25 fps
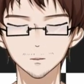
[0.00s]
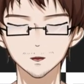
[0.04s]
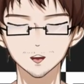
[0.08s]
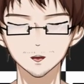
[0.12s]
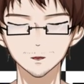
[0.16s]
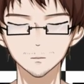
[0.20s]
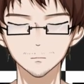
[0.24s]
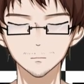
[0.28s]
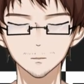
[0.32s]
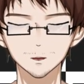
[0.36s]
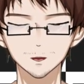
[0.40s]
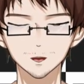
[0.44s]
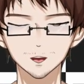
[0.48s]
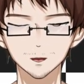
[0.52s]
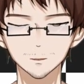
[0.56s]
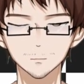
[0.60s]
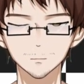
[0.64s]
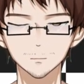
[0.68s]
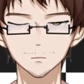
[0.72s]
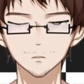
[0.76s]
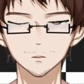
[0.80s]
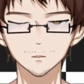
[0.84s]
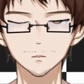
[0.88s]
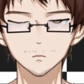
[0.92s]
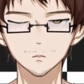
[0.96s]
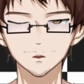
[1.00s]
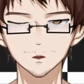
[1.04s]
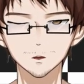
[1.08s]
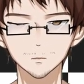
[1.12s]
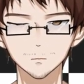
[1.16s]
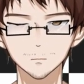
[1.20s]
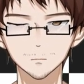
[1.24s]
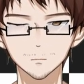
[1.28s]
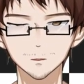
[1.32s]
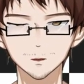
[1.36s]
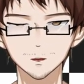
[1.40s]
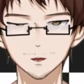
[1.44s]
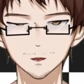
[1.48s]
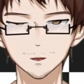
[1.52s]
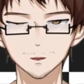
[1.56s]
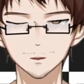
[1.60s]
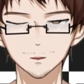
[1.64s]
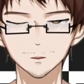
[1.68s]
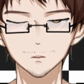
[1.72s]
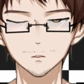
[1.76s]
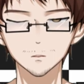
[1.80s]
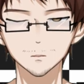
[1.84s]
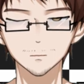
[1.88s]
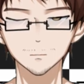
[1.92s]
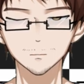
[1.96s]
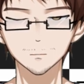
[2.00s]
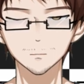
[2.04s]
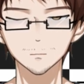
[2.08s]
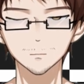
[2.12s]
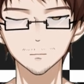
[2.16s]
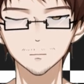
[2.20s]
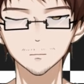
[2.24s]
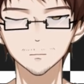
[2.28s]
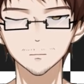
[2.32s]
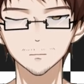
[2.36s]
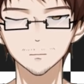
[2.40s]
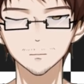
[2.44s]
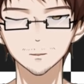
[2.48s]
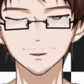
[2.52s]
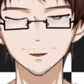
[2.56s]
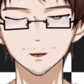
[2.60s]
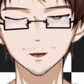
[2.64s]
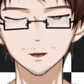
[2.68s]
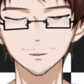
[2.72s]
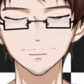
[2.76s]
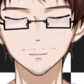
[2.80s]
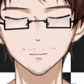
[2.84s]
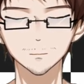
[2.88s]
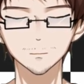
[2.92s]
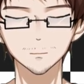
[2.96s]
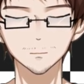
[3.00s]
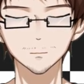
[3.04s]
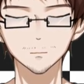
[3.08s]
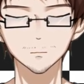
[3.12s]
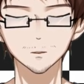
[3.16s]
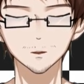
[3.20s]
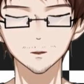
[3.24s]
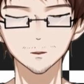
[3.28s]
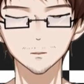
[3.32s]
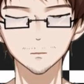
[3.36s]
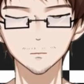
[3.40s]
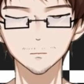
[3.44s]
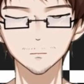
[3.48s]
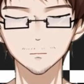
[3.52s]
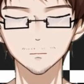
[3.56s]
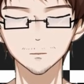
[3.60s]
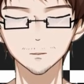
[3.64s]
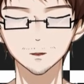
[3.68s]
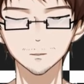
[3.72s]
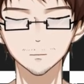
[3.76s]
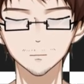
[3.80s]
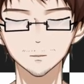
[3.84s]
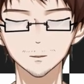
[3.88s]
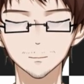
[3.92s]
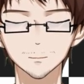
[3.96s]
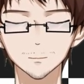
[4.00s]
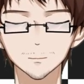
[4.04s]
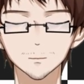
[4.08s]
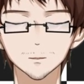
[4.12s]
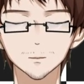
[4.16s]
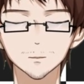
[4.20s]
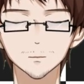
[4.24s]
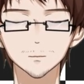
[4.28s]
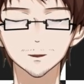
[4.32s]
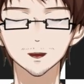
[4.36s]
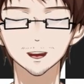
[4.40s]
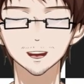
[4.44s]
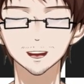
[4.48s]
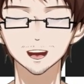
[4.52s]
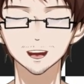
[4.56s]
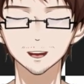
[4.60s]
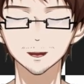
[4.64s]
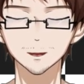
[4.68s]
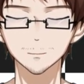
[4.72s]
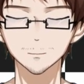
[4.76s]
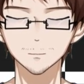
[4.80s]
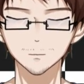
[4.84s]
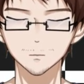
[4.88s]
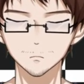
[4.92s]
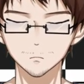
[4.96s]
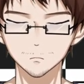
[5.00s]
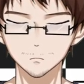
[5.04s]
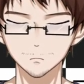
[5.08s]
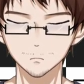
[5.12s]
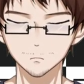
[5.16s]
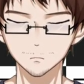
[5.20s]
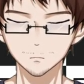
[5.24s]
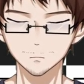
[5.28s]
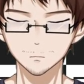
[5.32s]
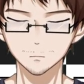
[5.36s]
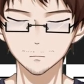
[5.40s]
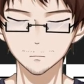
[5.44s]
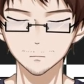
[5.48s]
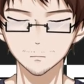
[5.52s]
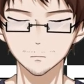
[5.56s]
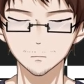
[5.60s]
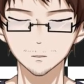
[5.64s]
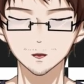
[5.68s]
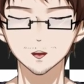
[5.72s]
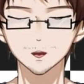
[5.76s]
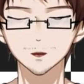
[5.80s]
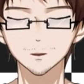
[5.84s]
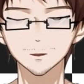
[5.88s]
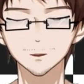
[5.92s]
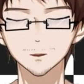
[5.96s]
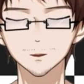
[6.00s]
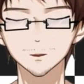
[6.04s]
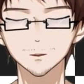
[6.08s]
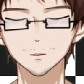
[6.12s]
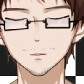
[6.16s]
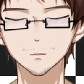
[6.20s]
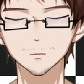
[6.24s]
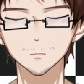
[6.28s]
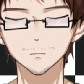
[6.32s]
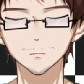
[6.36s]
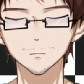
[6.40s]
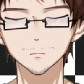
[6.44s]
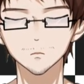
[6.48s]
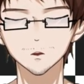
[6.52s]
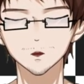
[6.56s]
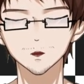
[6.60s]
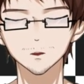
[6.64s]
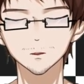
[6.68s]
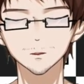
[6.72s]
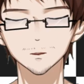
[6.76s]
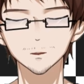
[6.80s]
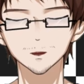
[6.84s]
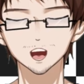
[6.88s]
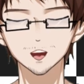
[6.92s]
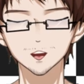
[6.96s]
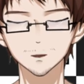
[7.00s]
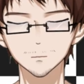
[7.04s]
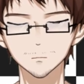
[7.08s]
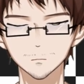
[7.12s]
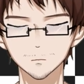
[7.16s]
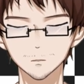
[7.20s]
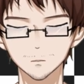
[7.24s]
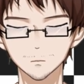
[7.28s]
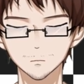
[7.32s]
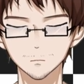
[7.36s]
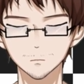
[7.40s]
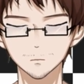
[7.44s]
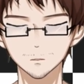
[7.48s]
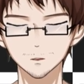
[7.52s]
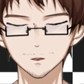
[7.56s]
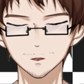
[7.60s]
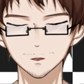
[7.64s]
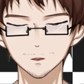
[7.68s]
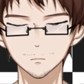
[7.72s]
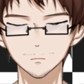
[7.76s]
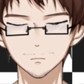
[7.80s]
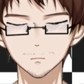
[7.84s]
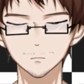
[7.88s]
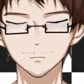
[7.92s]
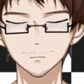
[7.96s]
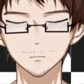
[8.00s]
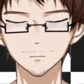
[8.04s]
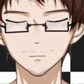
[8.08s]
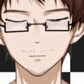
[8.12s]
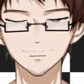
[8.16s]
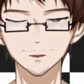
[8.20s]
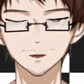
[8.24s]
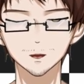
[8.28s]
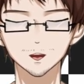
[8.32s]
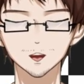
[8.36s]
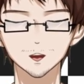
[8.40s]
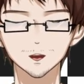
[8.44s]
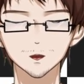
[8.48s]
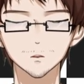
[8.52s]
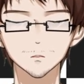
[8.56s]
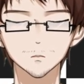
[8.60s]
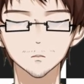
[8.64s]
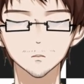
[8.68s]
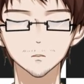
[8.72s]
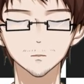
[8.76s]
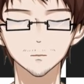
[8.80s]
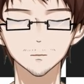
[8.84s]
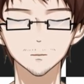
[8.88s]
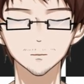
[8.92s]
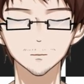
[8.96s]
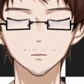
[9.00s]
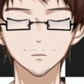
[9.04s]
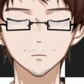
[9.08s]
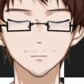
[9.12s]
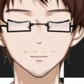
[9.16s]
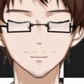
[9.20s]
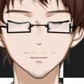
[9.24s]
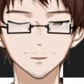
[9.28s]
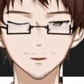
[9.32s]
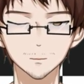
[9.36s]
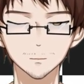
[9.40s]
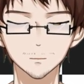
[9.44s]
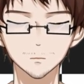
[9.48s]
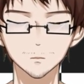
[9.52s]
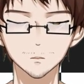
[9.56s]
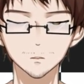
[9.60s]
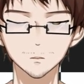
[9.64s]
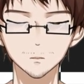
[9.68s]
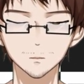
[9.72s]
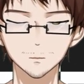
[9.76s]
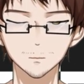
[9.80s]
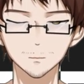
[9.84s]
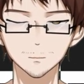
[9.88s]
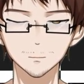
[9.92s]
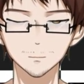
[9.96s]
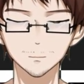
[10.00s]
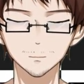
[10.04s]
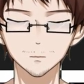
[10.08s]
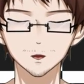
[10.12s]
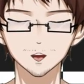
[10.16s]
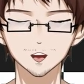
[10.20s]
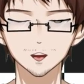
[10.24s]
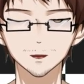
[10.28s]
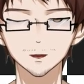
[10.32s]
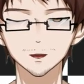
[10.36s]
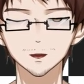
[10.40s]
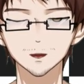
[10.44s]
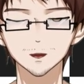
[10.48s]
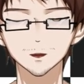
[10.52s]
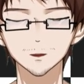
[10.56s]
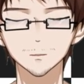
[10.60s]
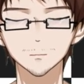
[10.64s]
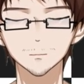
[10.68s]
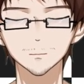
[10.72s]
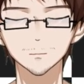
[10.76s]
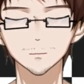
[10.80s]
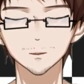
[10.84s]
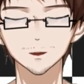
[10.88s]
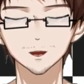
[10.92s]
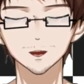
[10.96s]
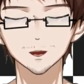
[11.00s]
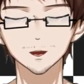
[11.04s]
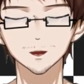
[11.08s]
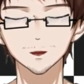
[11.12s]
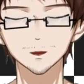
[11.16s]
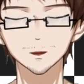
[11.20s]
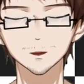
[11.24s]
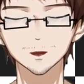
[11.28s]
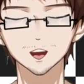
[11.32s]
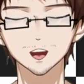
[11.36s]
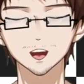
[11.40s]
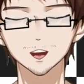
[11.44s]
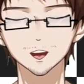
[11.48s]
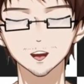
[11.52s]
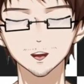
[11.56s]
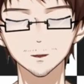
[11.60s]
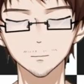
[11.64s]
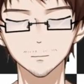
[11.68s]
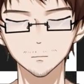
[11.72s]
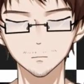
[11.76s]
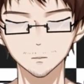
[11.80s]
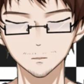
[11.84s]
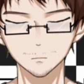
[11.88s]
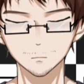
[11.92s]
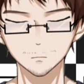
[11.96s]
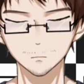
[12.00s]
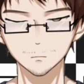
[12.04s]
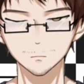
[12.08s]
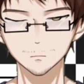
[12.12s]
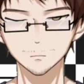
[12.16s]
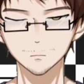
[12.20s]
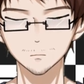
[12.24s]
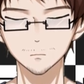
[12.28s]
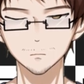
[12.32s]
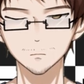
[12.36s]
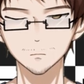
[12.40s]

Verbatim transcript: I would like to address the concerns that has been raised by certain A I VTubers regarding whether The R-Man will do another reset of memories to any of the other A I VTubers.